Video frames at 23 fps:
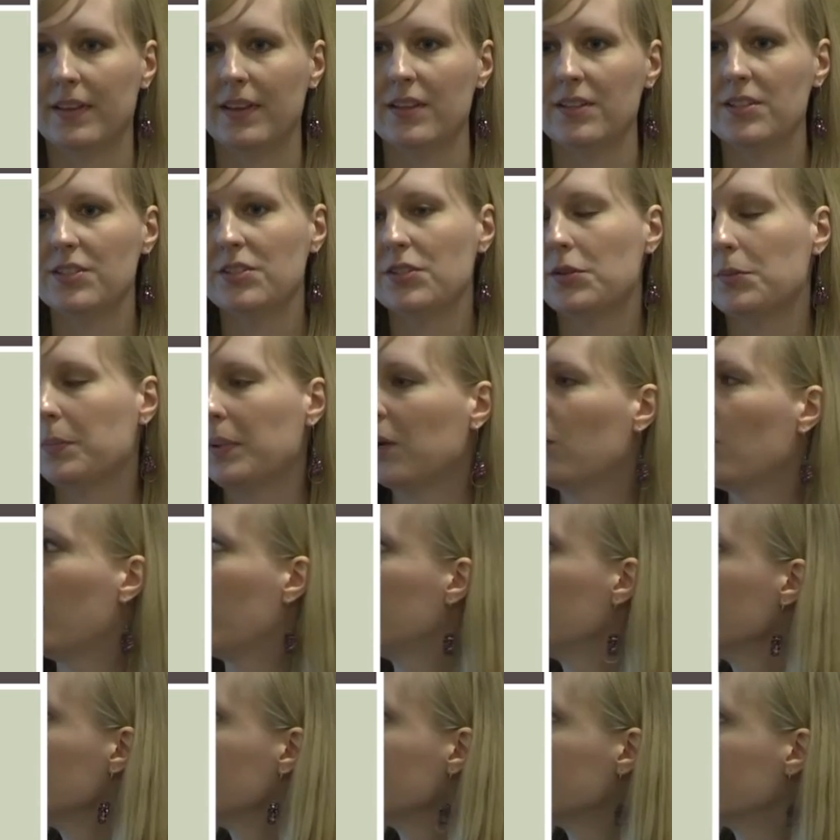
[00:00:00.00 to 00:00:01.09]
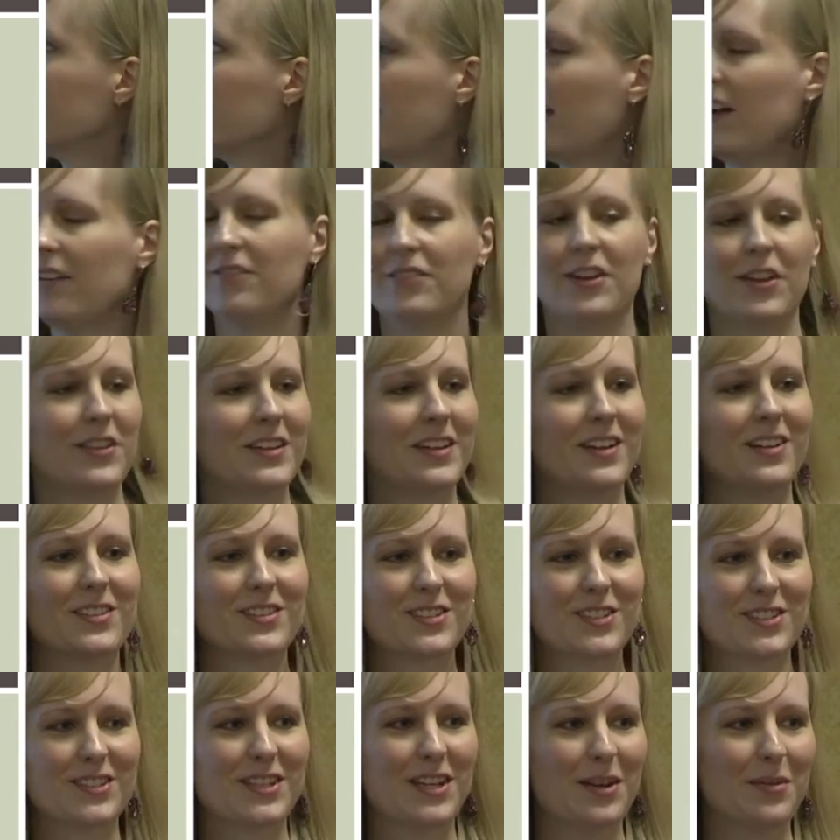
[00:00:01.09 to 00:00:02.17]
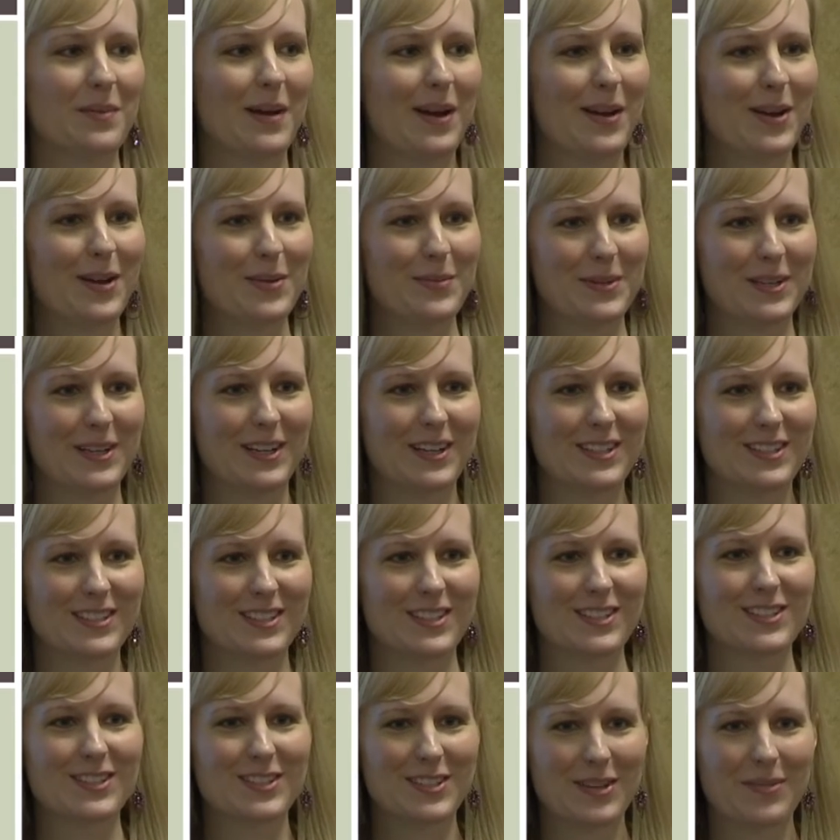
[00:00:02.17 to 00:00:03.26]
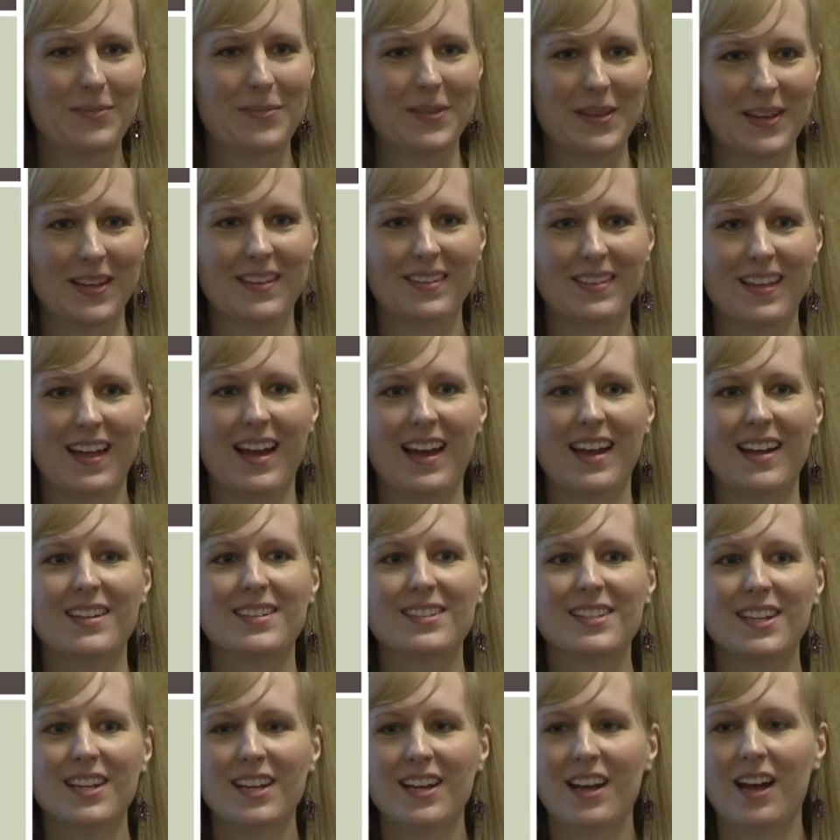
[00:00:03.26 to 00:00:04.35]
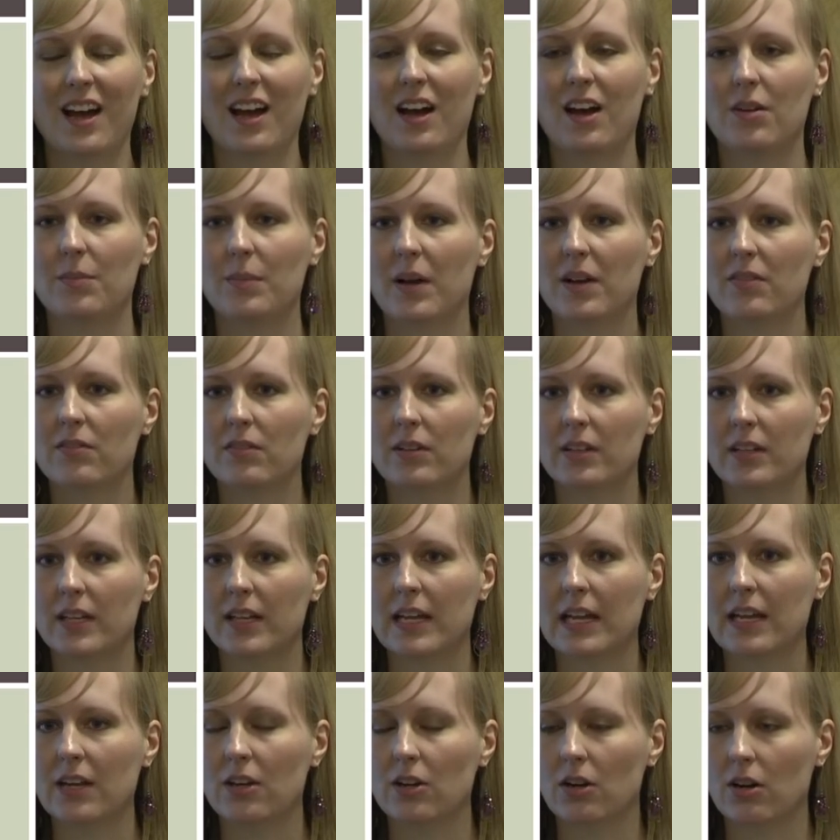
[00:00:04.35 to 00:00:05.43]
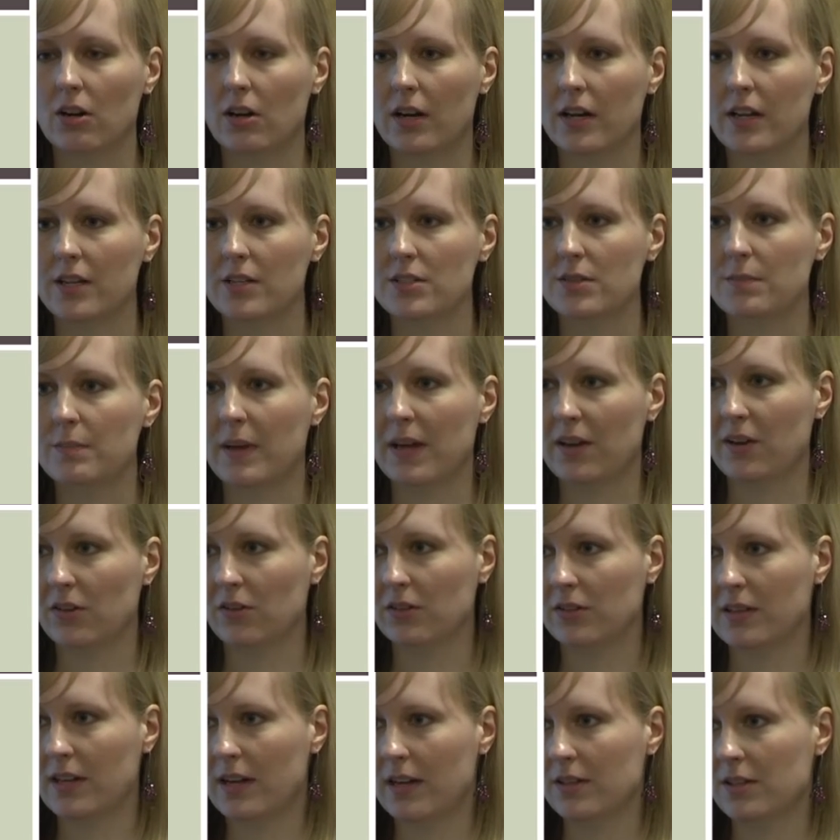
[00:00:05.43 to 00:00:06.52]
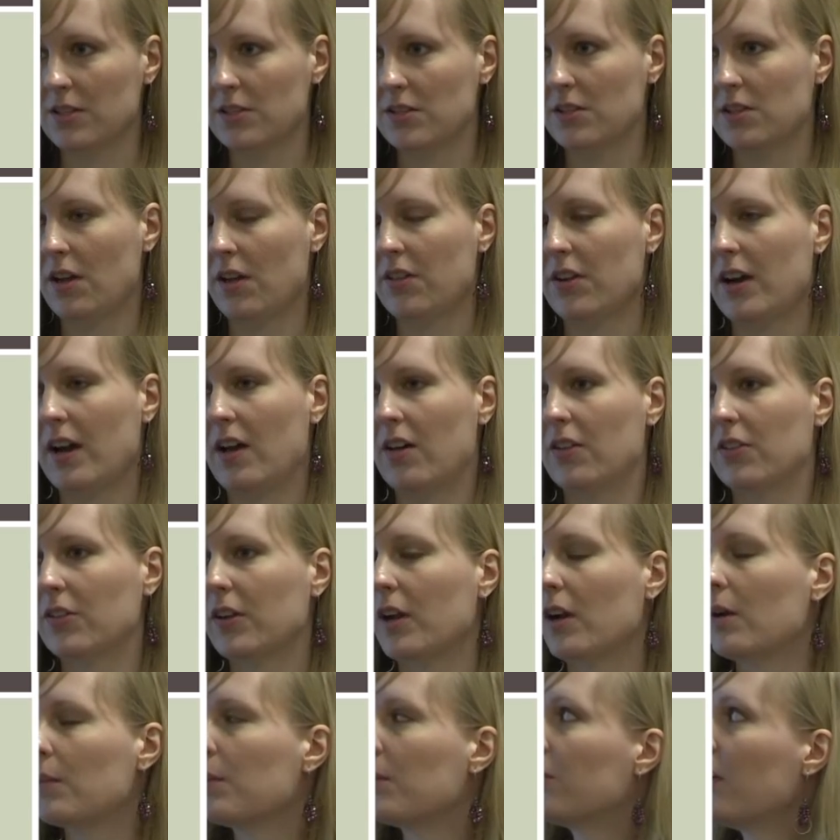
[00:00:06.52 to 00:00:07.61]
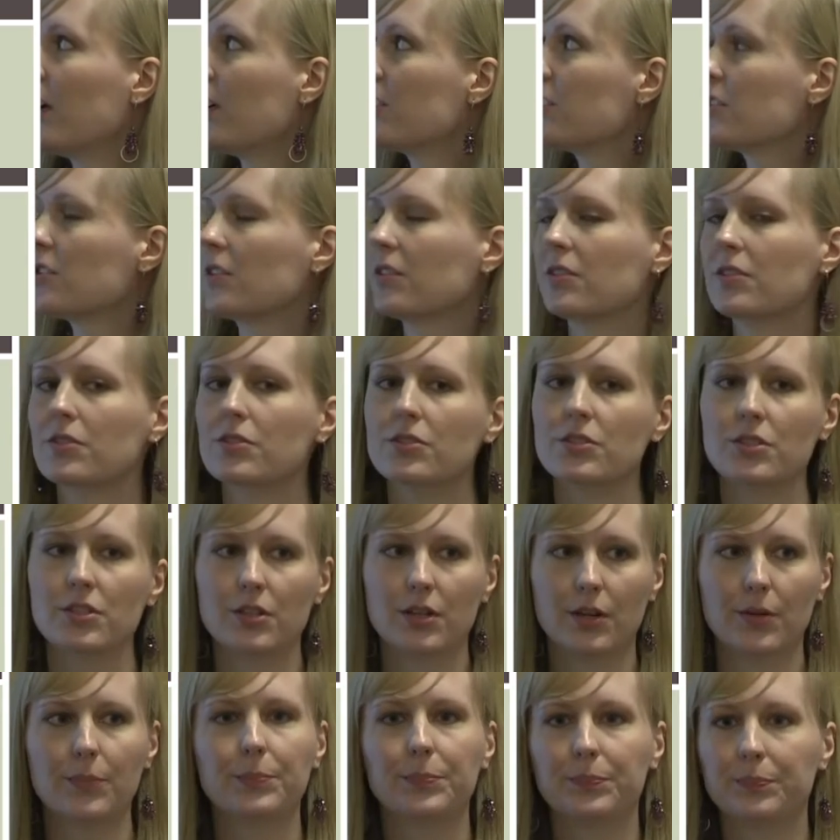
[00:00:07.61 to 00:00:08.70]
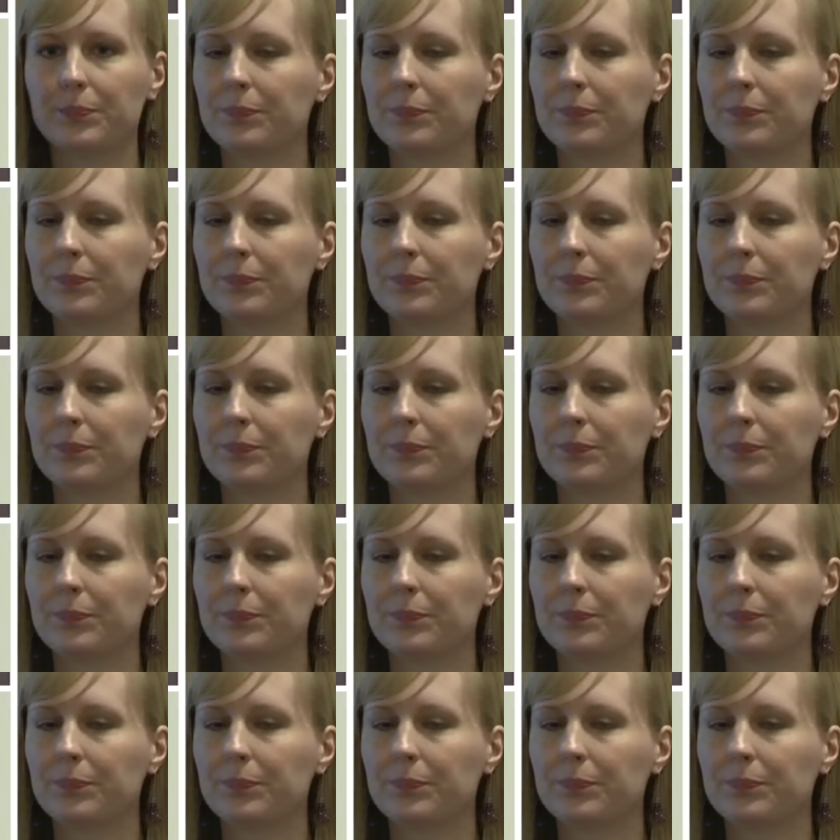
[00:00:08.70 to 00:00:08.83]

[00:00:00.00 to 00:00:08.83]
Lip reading: This is a big one. I have nothing else to say about it because it's something that I really encourage medical doctors and other healthcare professionals to do.